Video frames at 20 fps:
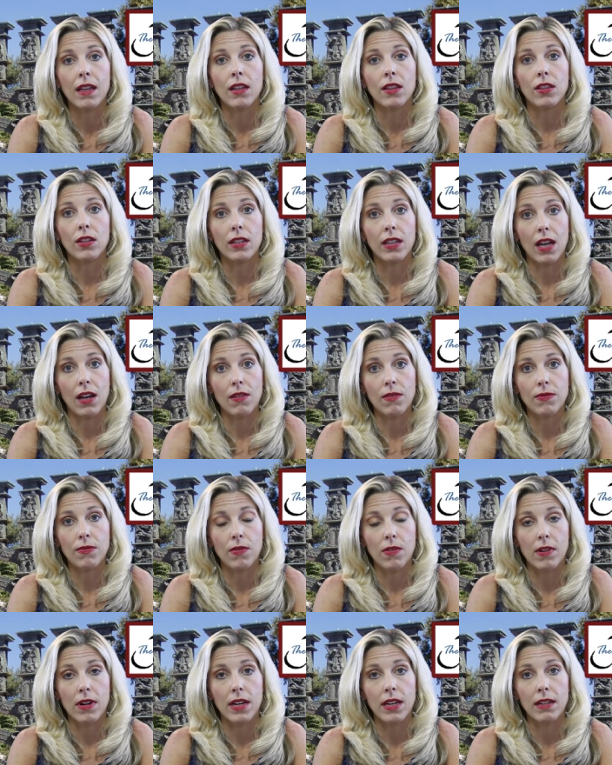look out
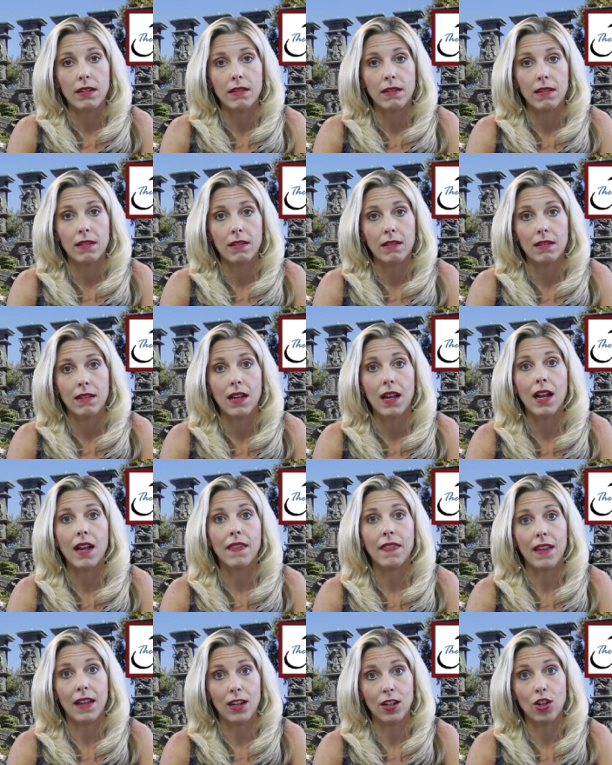for it,
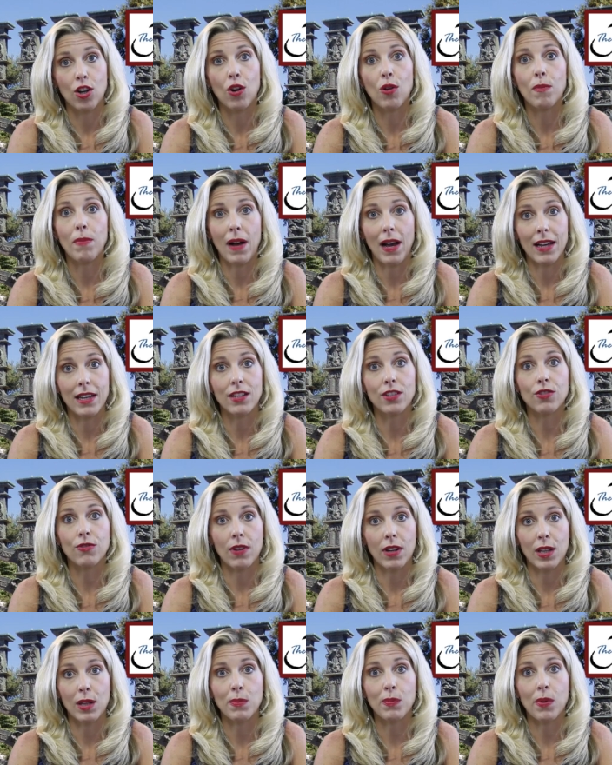and then go buy
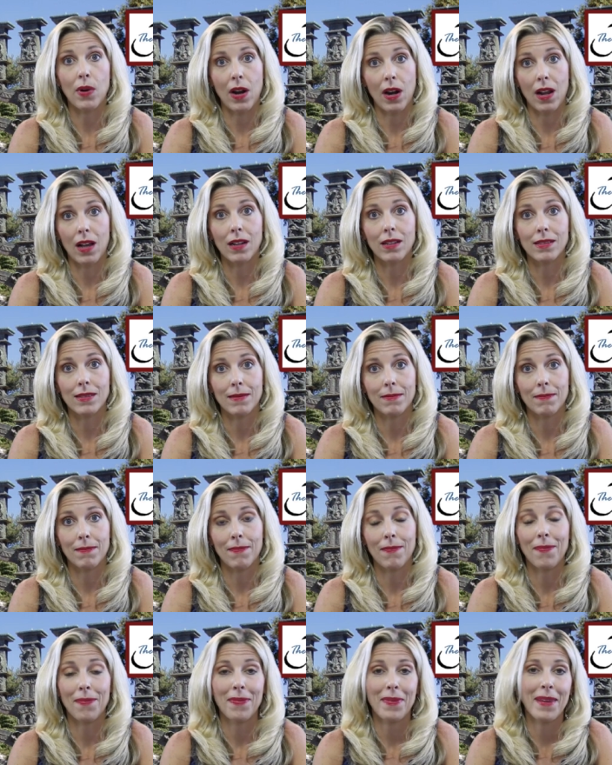Israeli products.
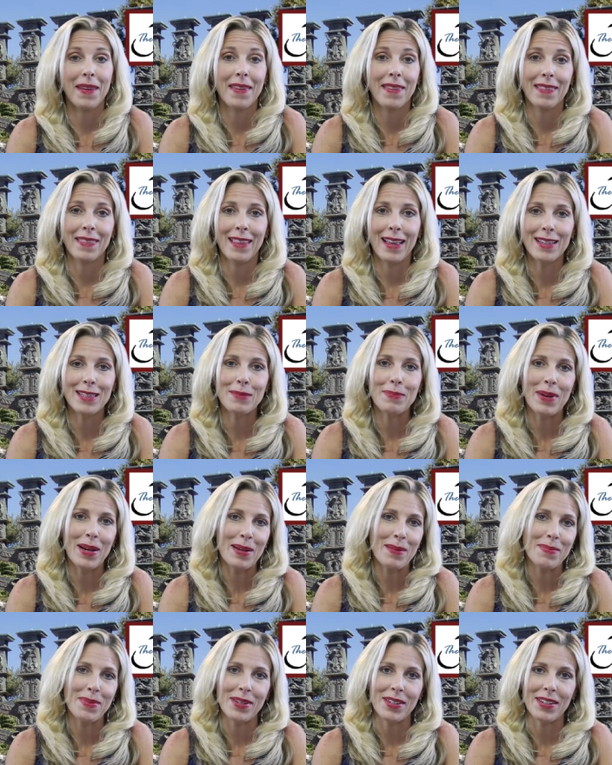That's my
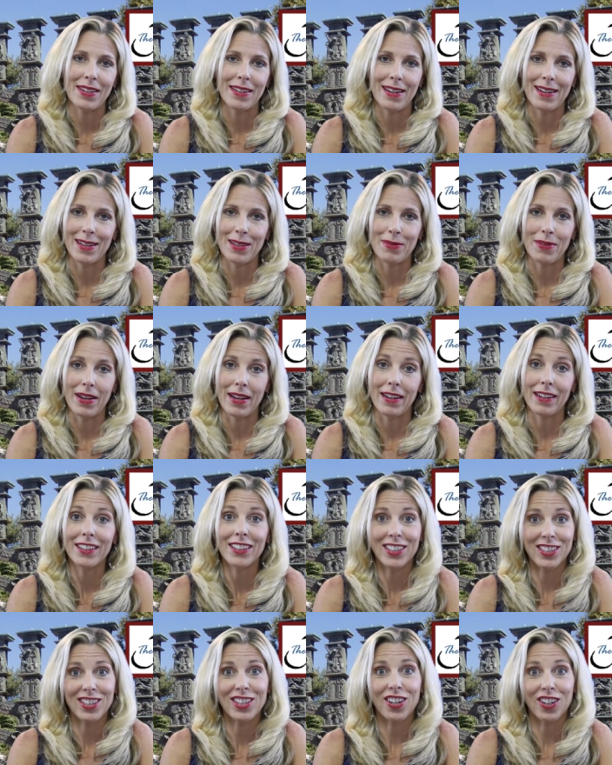opinion anyway,
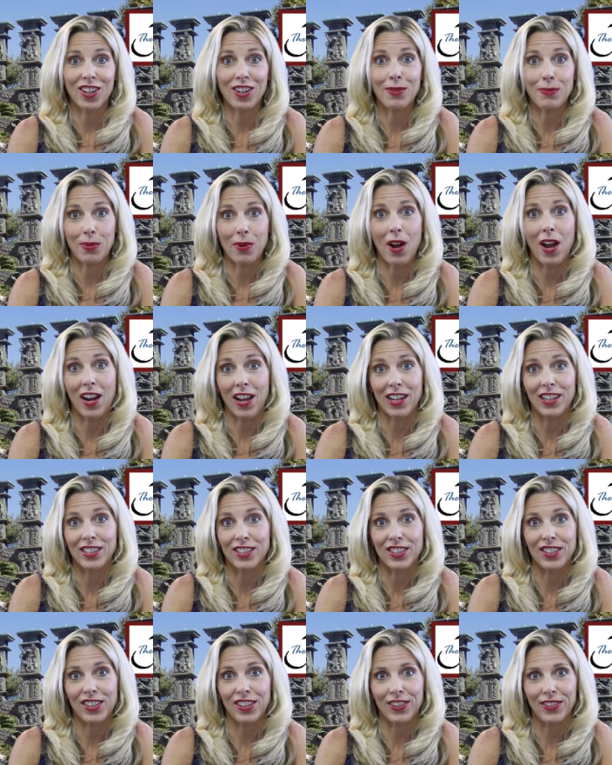because they're good products
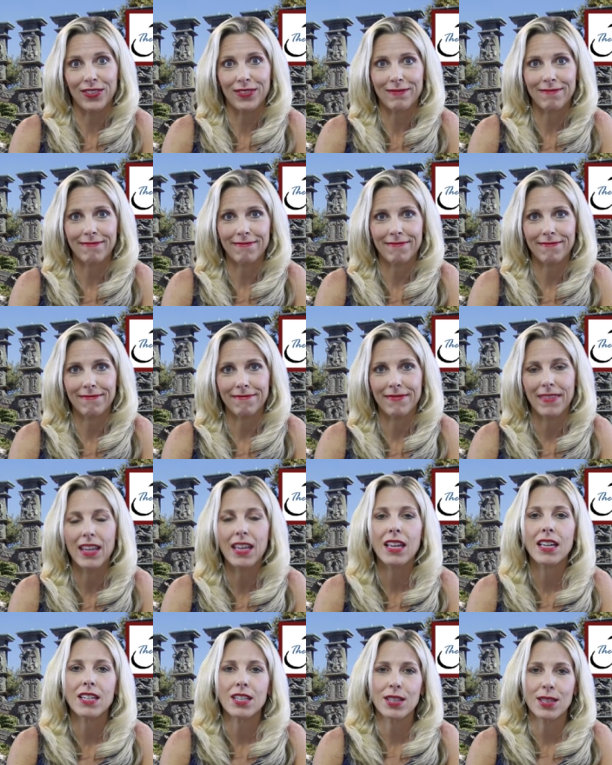too.
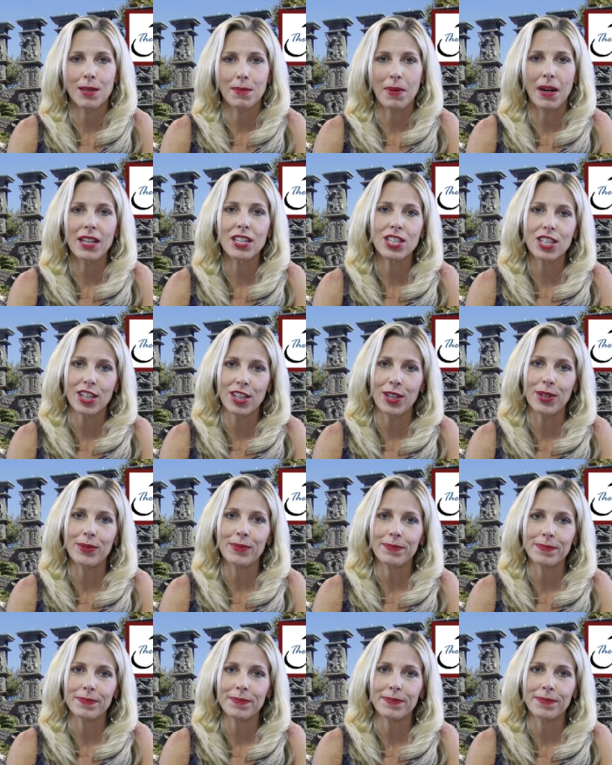Shabbat Shalom.